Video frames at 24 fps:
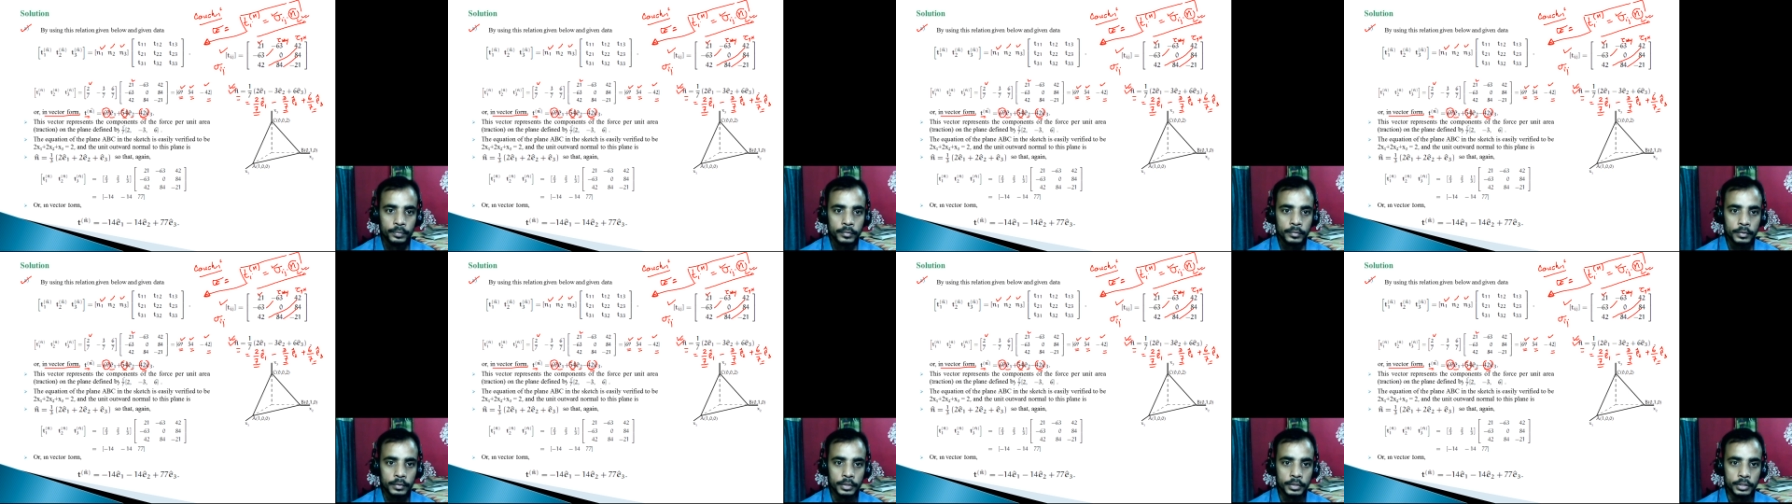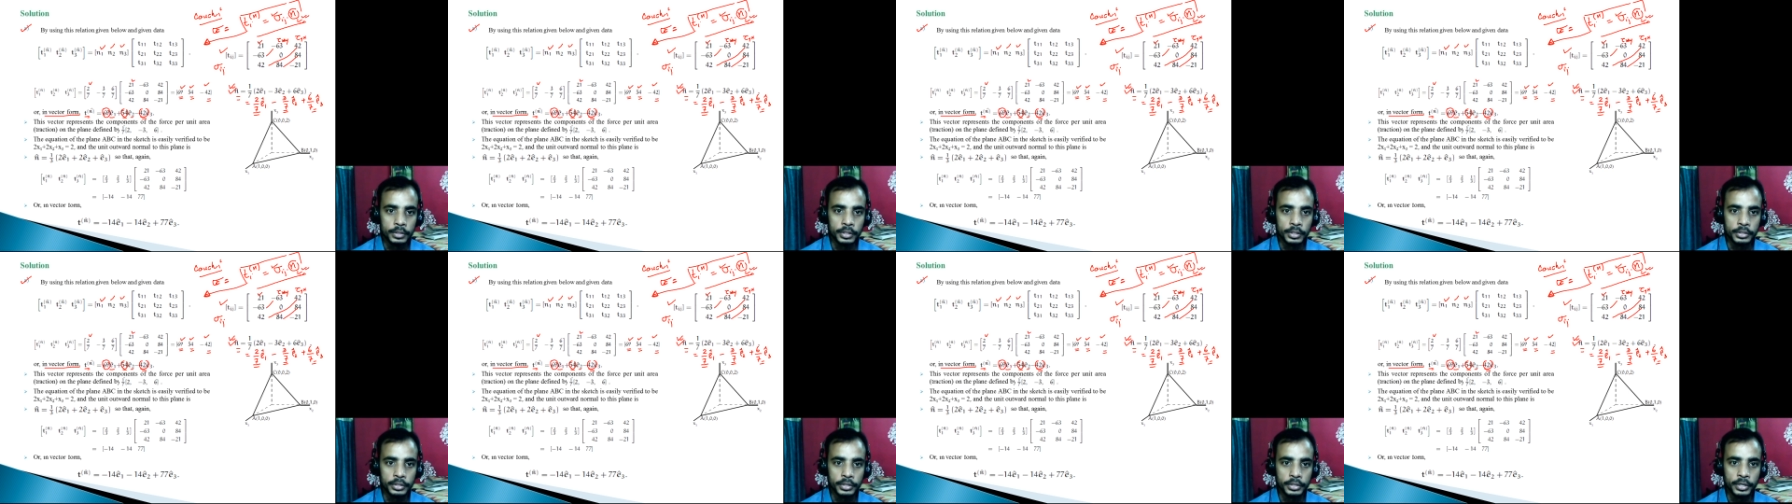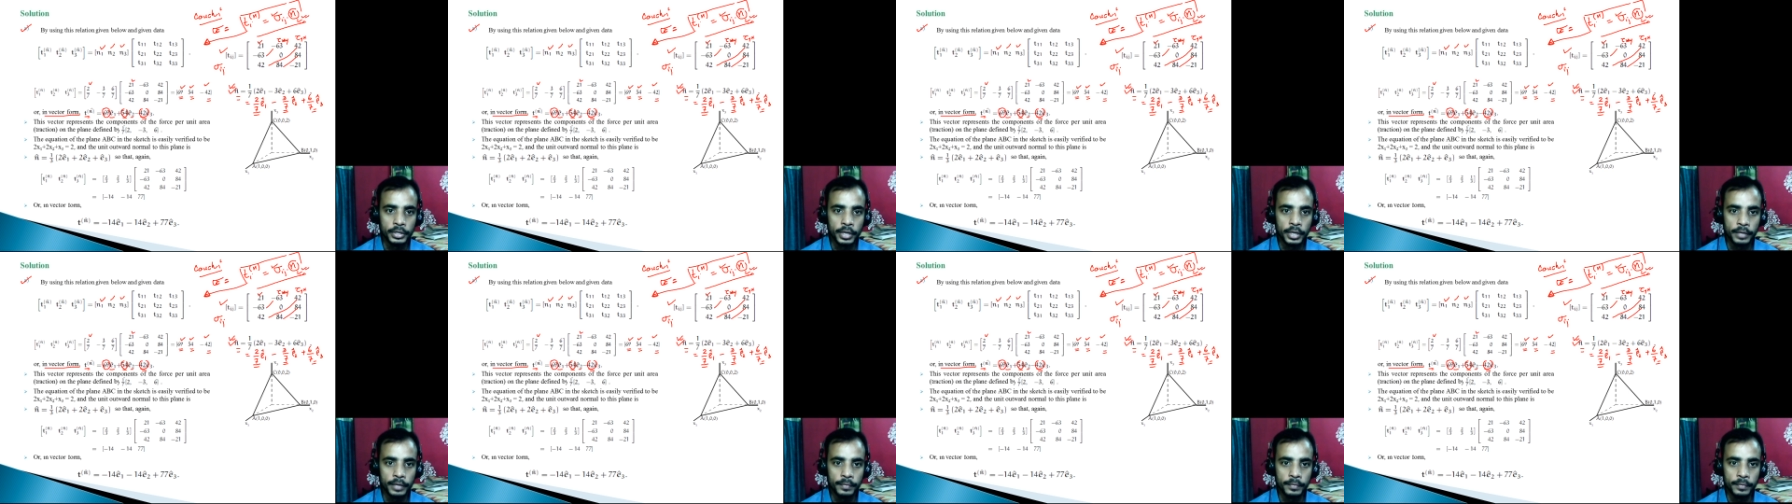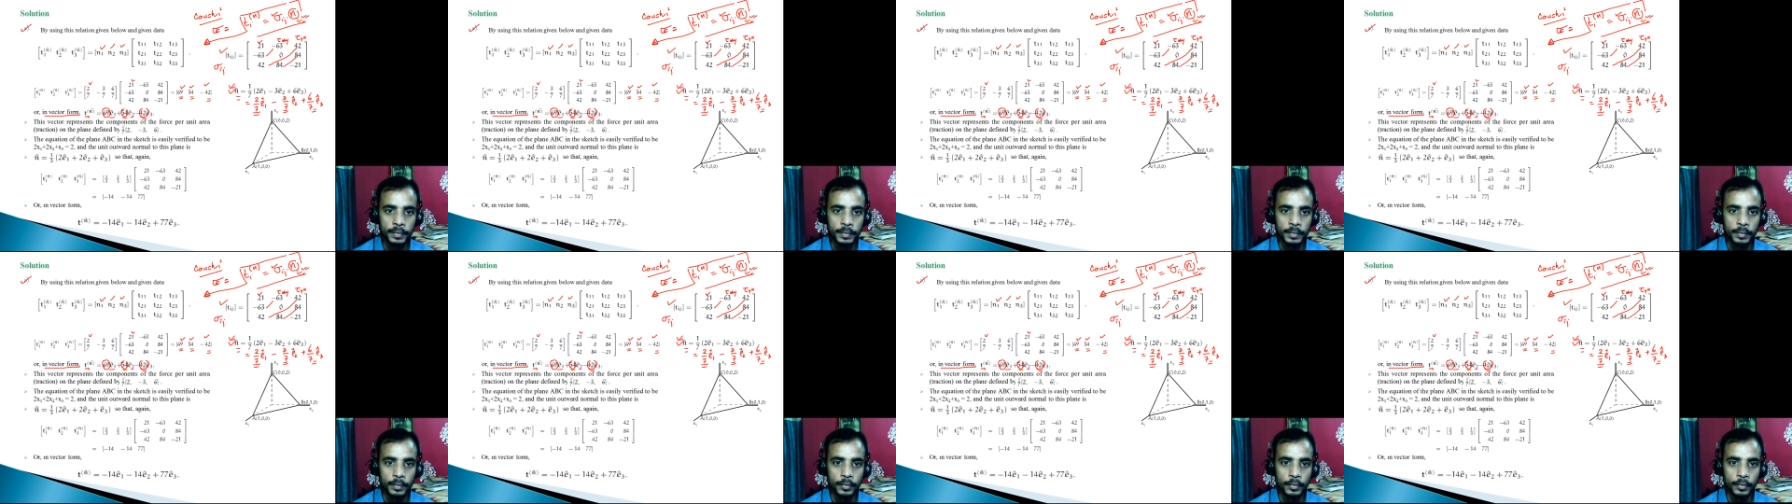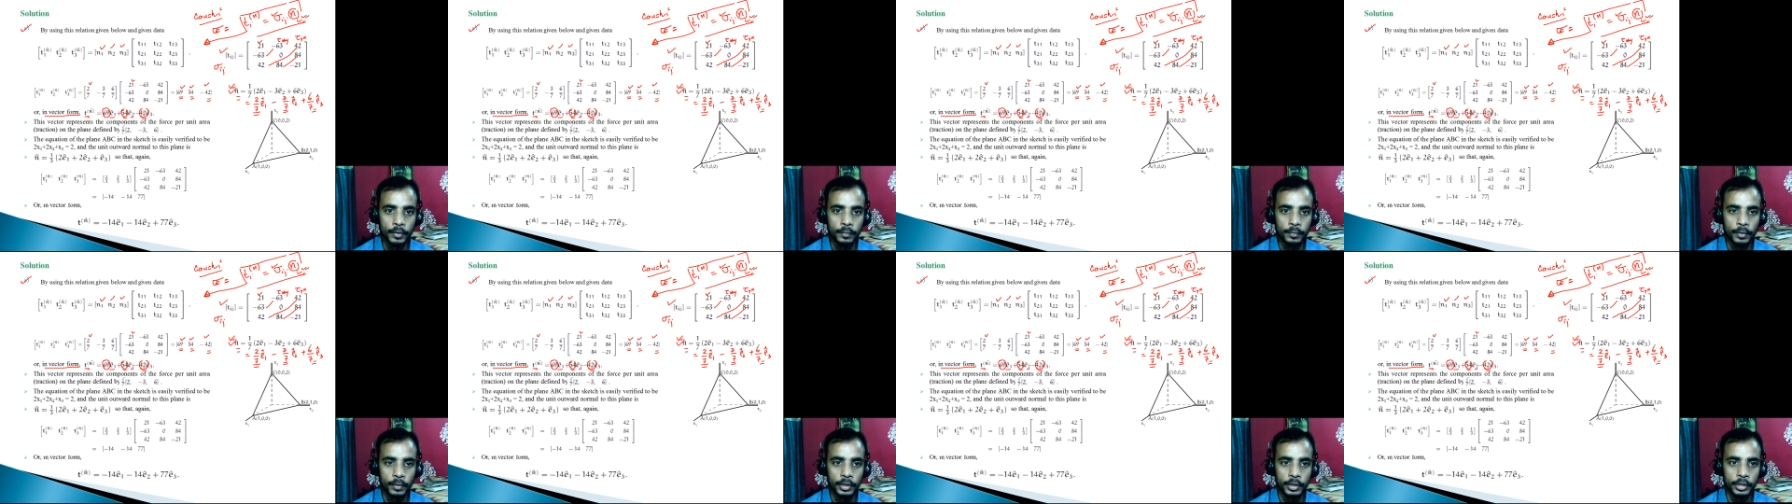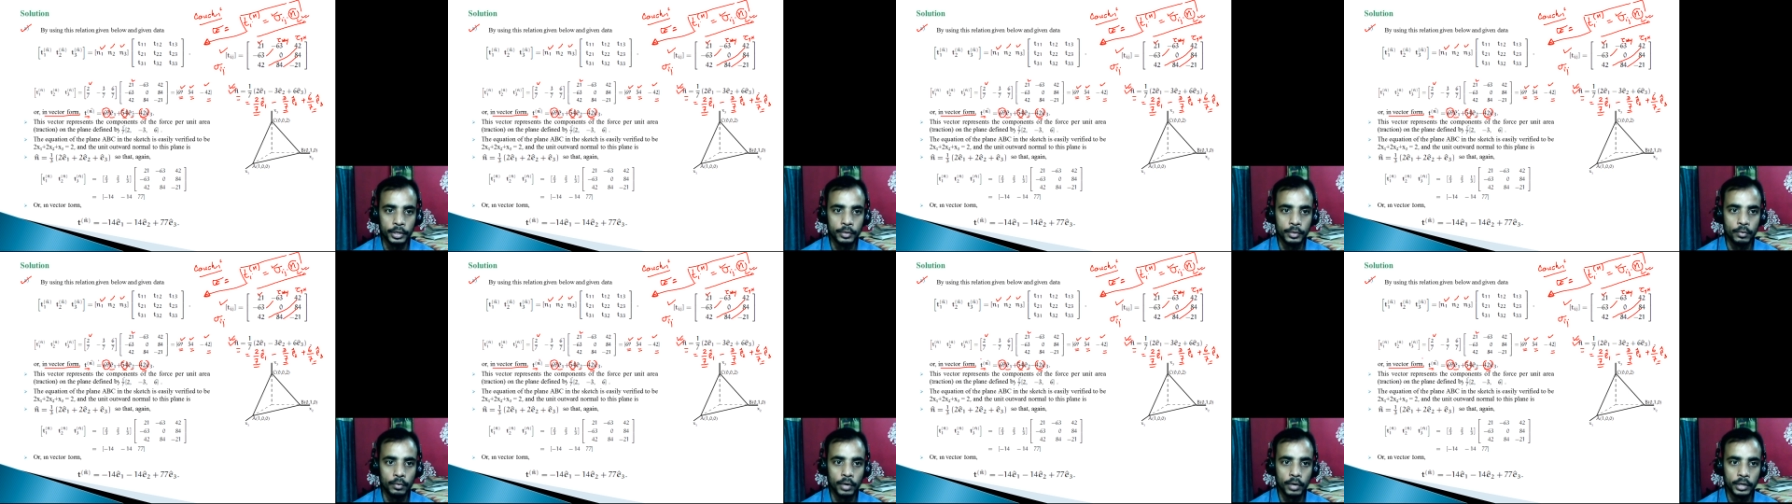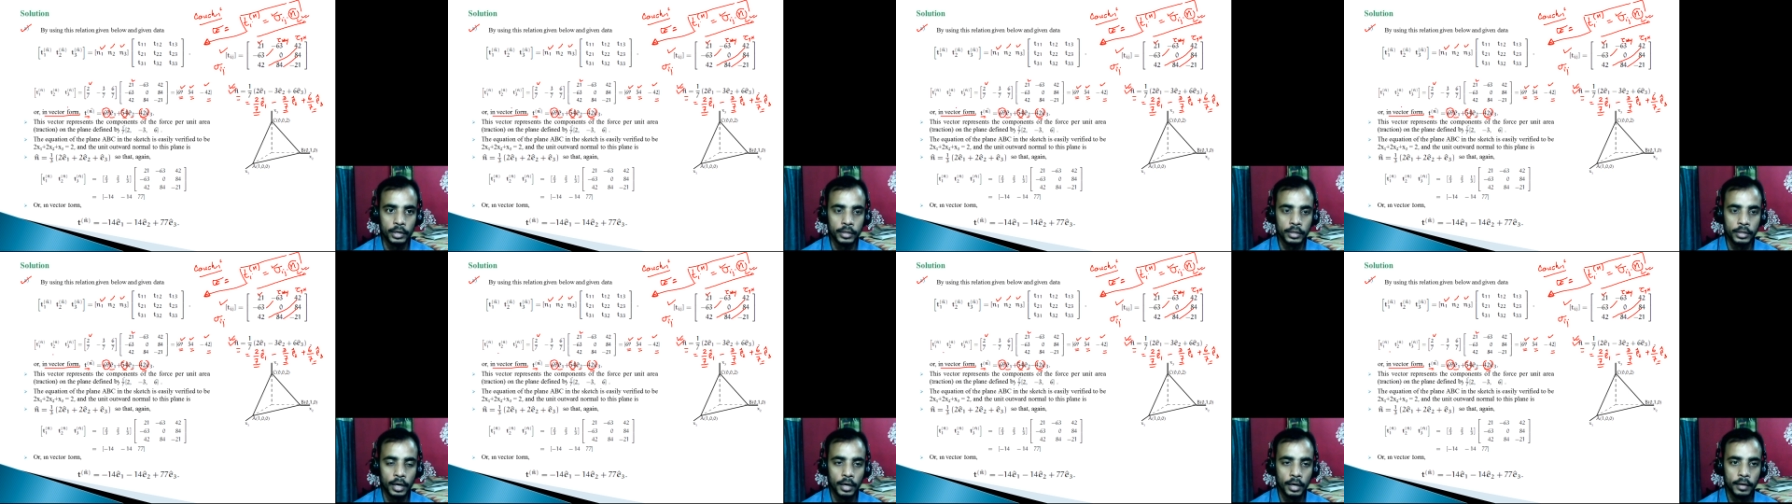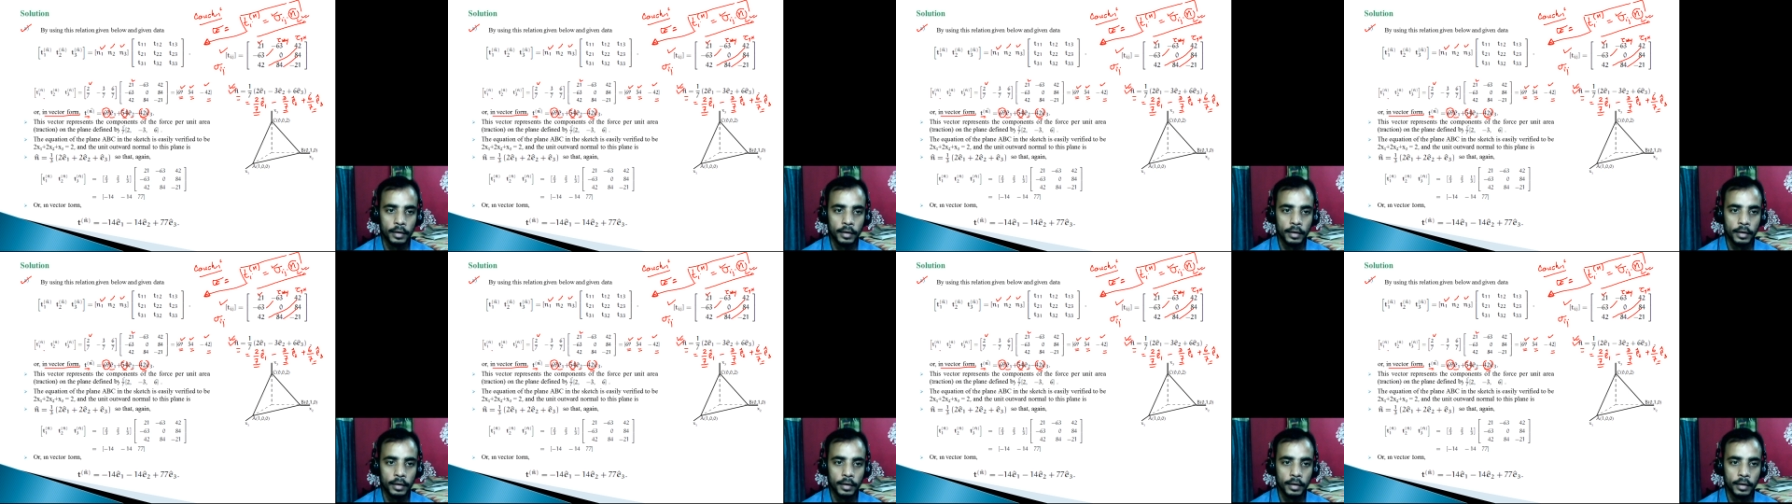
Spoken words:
The 69, 54, 42 are the